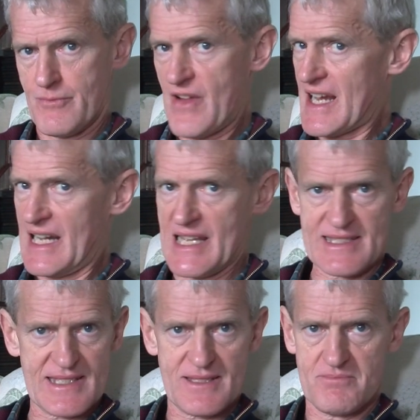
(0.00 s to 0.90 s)

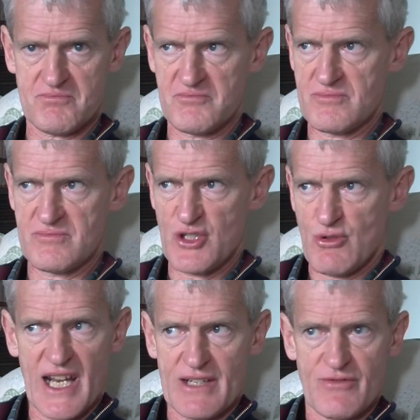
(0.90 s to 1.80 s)
Facilis, you
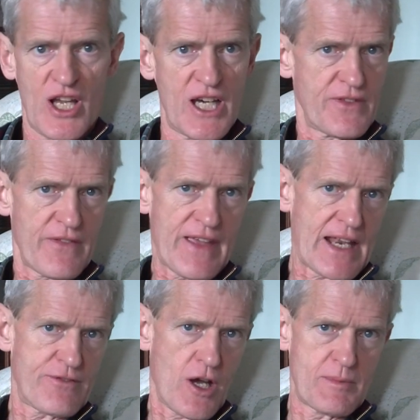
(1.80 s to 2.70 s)
kind of learn that the
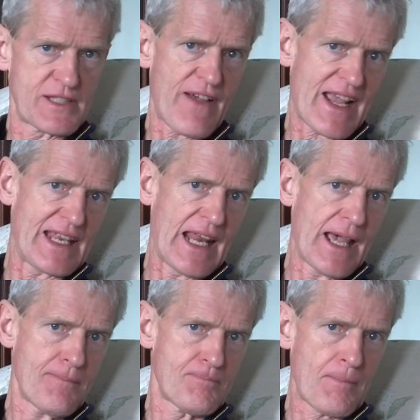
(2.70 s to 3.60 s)
adverb is facile.